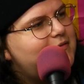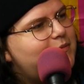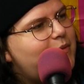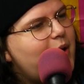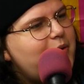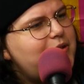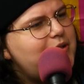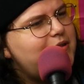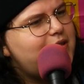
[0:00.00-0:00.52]

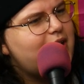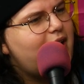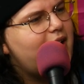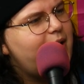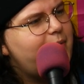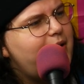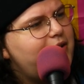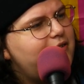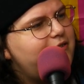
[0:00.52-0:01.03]
why would you talk
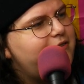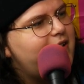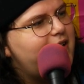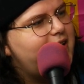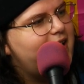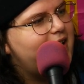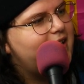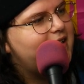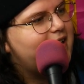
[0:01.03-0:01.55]
about your
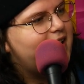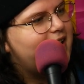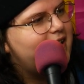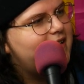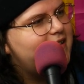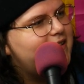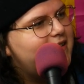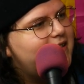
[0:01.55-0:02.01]
friend like that?